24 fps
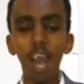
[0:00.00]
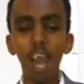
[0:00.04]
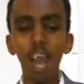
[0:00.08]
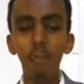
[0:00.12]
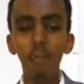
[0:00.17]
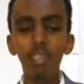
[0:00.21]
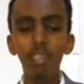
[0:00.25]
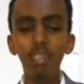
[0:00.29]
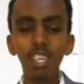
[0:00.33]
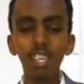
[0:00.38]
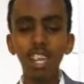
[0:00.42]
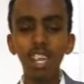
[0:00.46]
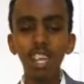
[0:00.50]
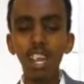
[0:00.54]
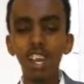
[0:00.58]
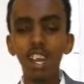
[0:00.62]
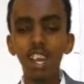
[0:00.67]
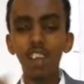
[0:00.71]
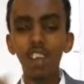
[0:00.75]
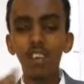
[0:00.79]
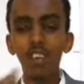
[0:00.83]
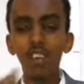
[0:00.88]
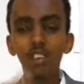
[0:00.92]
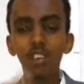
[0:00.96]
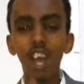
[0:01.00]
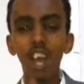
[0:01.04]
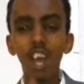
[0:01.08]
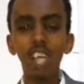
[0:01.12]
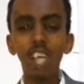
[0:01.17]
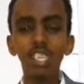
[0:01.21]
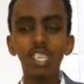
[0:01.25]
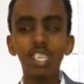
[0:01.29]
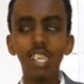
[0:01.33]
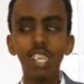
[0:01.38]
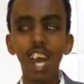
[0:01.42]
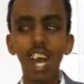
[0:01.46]
Even if you say
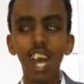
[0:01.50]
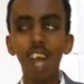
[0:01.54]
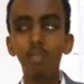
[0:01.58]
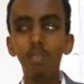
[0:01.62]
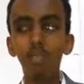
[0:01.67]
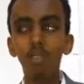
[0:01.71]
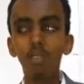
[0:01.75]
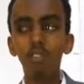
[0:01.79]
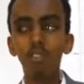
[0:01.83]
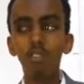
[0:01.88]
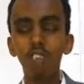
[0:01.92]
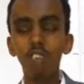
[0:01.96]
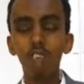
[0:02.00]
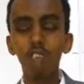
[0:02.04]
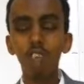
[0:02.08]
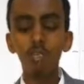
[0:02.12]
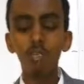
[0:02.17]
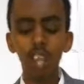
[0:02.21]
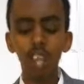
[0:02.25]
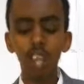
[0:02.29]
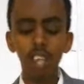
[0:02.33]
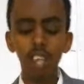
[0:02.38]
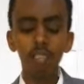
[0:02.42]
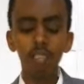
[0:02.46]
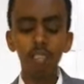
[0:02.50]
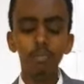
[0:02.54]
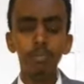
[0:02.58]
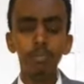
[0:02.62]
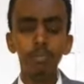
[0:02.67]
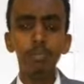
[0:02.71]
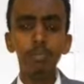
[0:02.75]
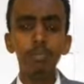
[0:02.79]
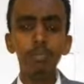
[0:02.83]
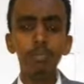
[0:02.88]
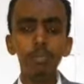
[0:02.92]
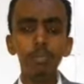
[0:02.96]
nonsense or you
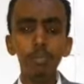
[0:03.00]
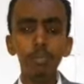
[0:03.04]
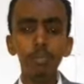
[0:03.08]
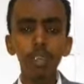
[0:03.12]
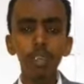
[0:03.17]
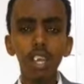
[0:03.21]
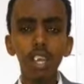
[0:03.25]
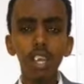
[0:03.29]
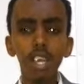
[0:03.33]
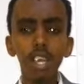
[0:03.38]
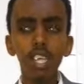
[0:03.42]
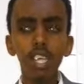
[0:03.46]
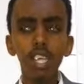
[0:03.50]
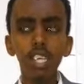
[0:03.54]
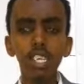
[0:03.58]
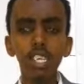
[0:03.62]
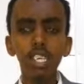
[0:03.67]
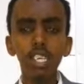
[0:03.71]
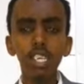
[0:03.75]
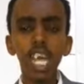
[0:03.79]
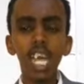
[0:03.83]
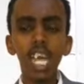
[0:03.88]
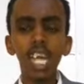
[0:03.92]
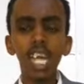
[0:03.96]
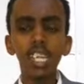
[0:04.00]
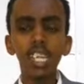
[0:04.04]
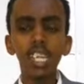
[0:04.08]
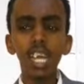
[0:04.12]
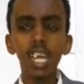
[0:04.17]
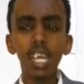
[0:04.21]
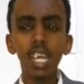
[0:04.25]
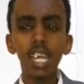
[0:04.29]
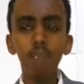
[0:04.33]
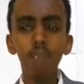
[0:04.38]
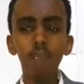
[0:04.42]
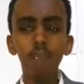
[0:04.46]
say something unrelated
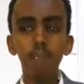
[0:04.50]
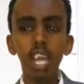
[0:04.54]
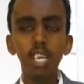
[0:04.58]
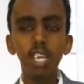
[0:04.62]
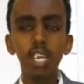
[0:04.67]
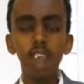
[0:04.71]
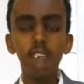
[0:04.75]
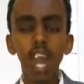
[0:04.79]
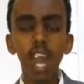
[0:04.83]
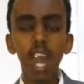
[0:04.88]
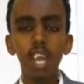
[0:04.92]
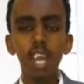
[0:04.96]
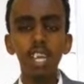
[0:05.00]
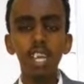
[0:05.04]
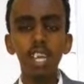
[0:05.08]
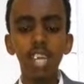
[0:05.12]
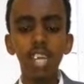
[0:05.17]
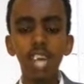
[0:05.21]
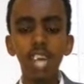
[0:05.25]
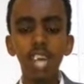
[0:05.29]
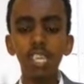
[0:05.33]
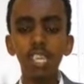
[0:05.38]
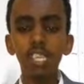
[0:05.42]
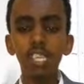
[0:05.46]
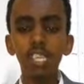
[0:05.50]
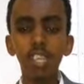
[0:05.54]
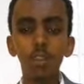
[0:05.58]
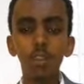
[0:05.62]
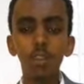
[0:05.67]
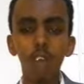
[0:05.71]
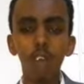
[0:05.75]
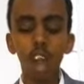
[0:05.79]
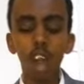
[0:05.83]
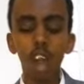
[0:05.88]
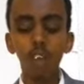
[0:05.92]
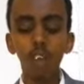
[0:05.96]
to the topic, it doesn't
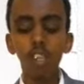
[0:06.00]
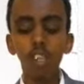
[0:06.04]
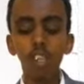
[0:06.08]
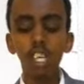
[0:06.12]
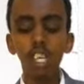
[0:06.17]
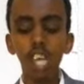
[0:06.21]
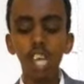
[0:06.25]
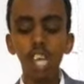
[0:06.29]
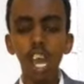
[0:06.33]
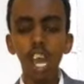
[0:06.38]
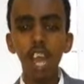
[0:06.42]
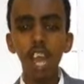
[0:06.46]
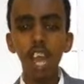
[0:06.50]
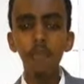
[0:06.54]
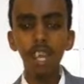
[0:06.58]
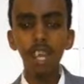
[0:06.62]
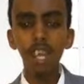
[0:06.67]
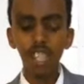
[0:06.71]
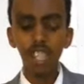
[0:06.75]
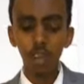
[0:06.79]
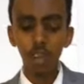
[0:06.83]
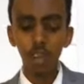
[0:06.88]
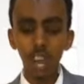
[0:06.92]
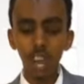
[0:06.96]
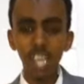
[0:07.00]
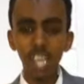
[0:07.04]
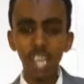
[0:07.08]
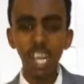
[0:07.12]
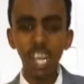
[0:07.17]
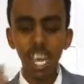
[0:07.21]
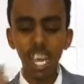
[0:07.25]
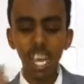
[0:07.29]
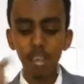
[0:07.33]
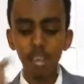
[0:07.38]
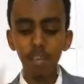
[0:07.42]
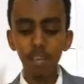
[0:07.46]
matter. You're just
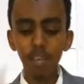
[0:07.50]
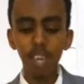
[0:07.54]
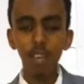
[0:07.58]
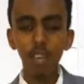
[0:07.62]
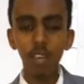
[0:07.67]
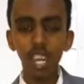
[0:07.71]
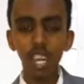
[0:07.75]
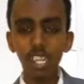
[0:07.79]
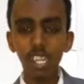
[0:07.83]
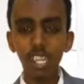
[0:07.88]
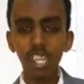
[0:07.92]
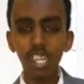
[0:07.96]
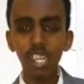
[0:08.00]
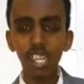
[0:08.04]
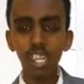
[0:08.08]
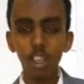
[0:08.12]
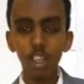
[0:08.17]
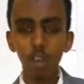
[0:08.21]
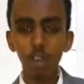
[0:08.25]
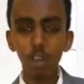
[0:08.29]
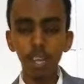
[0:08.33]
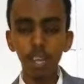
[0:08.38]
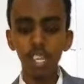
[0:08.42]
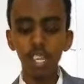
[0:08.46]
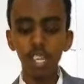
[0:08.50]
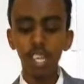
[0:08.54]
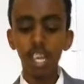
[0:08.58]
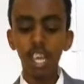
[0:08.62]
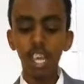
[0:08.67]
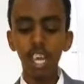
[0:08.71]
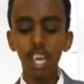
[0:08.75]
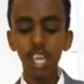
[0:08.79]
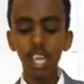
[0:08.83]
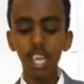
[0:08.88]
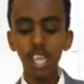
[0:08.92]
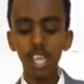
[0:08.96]
going to keep talking. So
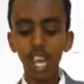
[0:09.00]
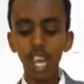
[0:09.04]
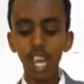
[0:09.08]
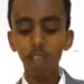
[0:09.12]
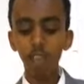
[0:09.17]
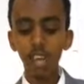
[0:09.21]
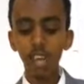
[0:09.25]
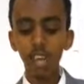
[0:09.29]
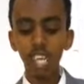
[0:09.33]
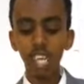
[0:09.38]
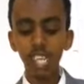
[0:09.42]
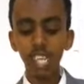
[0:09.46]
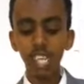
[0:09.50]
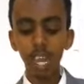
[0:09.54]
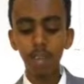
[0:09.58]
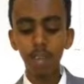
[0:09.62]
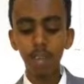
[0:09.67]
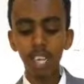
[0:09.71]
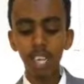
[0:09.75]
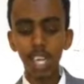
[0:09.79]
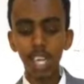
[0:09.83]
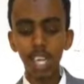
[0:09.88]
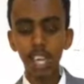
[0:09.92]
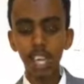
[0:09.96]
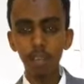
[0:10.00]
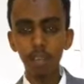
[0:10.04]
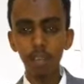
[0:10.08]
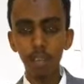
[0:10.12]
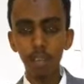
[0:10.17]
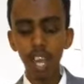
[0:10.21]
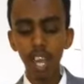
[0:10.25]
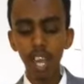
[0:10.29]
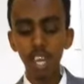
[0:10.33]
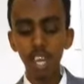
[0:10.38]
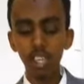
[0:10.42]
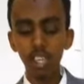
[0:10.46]
that's rule number 1.
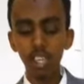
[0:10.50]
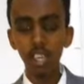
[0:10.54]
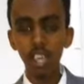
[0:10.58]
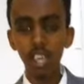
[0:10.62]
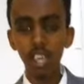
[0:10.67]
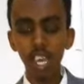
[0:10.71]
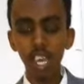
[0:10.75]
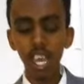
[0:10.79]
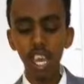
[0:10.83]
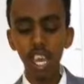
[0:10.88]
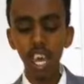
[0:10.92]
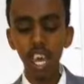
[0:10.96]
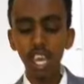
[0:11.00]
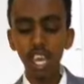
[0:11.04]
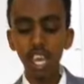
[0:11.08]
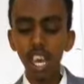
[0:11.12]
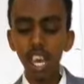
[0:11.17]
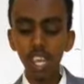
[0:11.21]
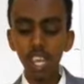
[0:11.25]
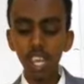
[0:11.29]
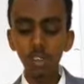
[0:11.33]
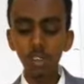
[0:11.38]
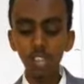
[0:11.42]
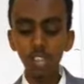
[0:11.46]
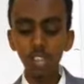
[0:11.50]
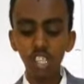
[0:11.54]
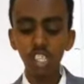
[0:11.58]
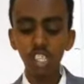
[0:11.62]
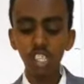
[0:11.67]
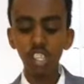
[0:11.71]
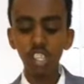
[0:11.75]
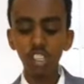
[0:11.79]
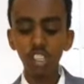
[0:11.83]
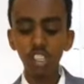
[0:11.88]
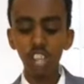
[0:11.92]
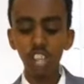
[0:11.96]
Rule number
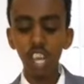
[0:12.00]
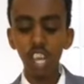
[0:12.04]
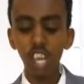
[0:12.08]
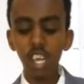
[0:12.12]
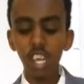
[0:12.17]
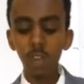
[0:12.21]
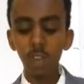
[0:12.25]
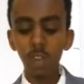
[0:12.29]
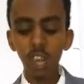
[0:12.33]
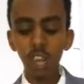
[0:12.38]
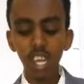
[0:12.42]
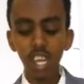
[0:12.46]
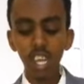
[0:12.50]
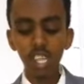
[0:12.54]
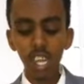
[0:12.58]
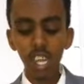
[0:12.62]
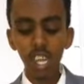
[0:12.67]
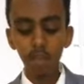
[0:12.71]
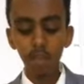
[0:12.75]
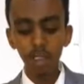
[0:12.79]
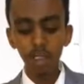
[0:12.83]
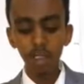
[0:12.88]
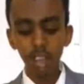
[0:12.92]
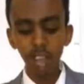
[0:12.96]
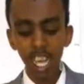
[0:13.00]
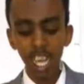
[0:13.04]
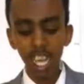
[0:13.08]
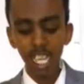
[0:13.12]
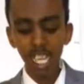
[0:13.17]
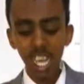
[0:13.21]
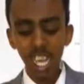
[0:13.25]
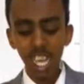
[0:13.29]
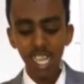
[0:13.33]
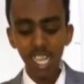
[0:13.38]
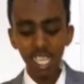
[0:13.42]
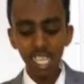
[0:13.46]
2 is you cannot
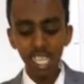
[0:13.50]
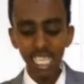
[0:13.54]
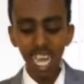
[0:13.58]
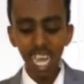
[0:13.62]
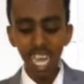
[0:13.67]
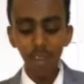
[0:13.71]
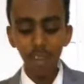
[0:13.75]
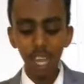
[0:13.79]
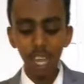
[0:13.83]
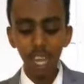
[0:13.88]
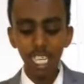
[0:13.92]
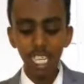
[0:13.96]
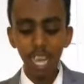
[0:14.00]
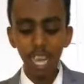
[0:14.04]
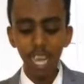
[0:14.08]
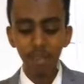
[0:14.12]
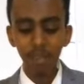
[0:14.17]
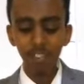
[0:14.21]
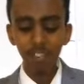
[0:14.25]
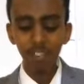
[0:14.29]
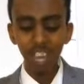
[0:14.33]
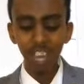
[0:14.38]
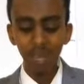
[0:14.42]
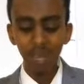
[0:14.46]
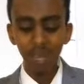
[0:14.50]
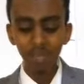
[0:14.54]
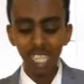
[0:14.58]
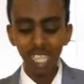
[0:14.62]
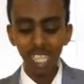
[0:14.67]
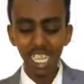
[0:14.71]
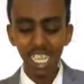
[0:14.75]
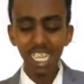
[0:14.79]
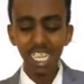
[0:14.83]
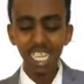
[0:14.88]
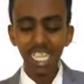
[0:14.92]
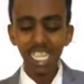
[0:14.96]
repeat the same ideas.
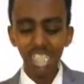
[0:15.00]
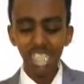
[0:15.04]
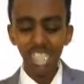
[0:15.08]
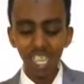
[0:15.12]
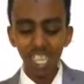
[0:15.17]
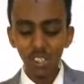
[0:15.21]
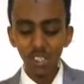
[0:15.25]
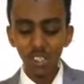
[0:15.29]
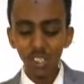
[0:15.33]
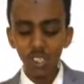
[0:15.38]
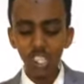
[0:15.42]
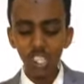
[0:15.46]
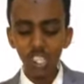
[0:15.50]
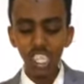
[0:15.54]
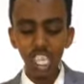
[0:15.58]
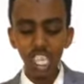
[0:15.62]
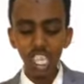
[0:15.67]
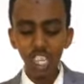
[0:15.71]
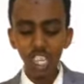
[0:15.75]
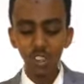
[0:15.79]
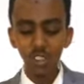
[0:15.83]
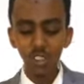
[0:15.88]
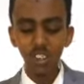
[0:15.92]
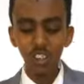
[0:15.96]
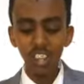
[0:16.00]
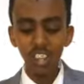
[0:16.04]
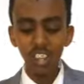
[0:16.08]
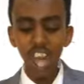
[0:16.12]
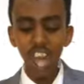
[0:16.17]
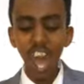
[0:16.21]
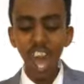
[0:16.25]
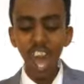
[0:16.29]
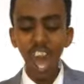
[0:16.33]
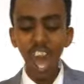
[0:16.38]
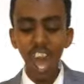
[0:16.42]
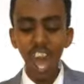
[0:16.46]
That means you
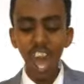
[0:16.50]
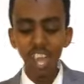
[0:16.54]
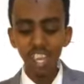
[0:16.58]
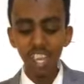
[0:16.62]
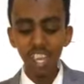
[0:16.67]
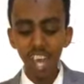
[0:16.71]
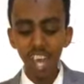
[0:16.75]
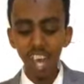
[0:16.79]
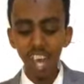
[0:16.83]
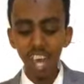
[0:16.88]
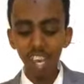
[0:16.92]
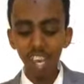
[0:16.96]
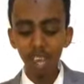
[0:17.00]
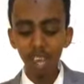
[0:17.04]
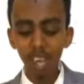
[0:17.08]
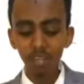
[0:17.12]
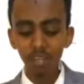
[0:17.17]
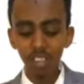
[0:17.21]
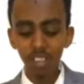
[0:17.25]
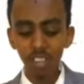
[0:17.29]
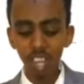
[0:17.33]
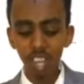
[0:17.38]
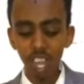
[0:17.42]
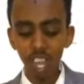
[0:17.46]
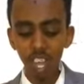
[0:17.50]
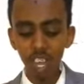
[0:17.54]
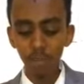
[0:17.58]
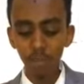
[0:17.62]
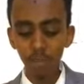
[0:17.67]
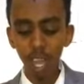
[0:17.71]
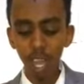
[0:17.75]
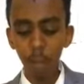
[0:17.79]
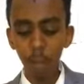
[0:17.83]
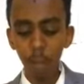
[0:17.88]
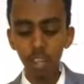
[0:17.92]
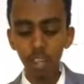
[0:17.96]
can't just say the same things
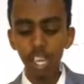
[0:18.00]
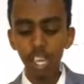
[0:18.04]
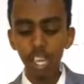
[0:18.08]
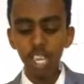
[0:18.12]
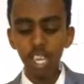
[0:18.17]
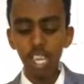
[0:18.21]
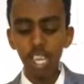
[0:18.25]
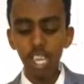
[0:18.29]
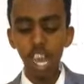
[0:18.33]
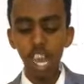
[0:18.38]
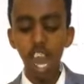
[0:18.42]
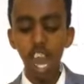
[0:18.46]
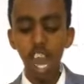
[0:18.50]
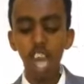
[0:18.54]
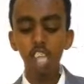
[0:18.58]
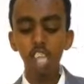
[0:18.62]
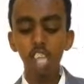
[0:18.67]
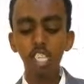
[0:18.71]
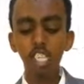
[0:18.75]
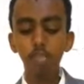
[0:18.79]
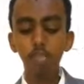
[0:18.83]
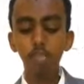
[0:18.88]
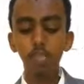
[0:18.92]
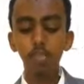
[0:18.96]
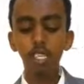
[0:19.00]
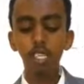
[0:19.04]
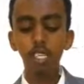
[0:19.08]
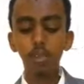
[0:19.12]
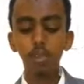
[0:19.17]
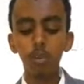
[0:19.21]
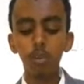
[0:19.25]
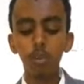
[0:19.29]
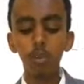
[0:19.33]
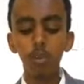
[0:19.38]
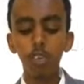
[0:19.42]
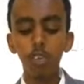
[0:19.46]
over and over and over
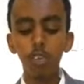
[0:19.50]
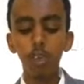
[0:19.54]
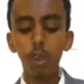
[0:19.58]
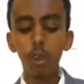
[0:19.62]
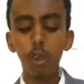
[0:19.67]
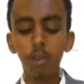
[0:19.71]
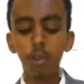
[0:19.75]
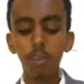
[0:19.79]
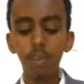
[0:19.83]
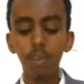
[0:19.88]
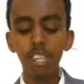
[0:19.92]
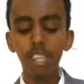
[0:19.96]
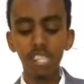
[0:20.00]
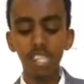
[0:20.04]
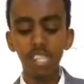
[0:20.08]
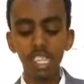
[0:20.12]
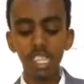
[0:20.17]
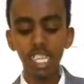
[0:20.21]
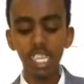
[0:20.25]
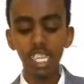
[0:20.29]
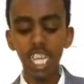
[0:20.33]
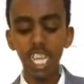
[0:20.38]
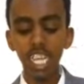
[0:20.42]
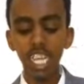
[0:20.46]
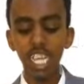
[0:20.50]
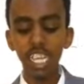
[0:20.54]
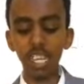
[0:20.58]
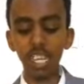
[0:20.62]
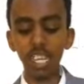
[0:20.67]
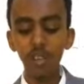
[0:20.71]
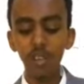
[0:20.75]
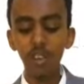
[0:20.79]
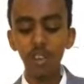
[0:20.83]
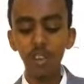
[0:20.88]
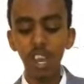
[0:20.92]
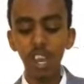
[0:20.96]
again. This isn't
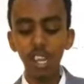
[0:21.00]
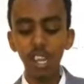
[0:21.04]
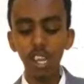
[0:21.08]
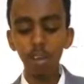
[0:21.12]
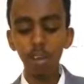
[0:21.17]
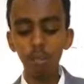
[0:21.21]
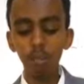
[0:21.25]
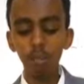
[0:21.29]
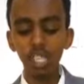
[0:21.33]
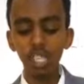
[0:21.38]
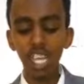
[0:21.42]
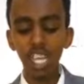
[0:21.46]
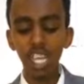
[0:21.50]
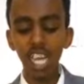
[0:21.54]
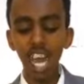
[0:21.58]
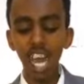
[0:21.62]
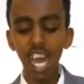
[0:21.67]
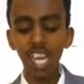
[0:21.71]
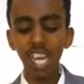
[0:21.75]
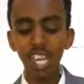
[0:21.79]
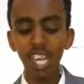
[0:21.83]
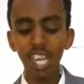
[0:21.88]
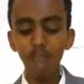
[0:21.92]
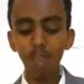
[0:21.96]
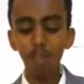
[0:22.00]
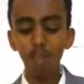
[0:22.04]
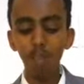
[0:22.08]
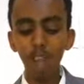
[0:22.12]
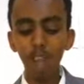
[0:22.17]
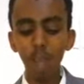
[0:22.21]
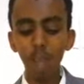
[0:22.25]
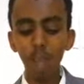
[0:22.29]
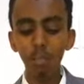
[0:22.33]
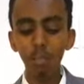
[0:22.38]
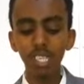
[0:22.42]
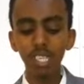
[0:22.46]
pronunciation practice,
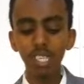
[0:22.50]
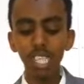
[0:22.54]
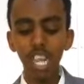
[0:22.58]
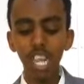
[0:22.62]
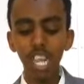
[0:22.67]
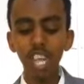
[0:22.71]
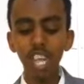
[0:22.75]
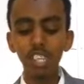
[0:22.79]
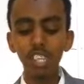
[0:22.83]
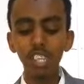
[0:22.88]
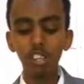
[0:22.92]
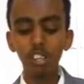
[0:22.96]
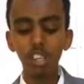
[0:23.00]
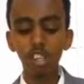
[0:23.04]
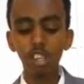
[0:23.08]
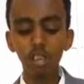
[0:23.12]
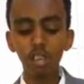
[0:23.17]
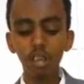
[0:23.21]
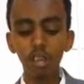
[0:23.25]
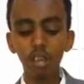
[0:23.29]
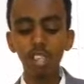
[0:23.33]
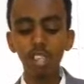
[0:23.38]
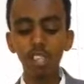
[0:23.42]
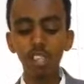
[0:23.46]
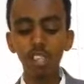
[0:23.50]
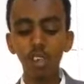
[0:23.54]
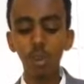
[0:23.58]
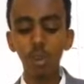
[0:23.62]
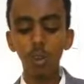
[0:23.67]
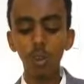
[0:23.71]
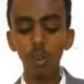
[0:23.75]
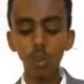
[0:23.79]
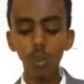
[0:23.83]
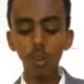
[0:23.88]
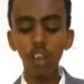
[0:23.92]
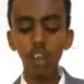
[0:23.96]
it's fluency development.
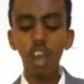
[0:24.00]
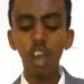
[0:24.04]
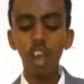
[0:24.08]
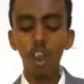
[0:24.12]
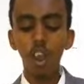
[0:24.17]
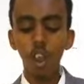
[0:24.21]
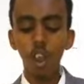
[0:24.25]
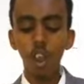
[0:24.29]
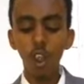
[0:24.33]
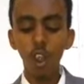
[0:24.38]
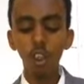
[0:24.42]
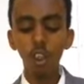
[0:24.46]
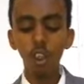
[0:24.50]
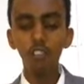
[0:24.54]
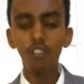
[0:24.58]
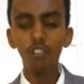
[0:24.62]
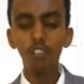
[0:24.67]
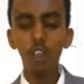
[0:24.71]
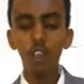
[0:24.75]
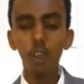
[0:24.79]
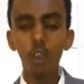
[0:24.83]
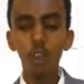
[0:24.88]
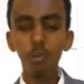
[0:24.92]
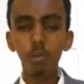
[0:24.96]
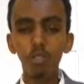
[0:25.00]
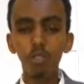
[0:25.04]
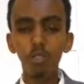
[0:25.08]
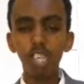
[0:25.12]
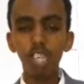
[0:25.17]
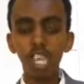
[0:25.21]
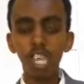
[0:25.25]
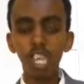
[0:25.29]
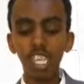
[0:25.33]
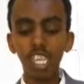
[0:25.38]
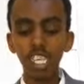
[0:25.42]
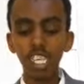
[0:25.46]
So no repetition of the
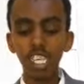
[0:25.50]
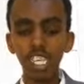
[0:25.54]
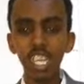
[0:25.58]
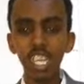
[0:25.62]
same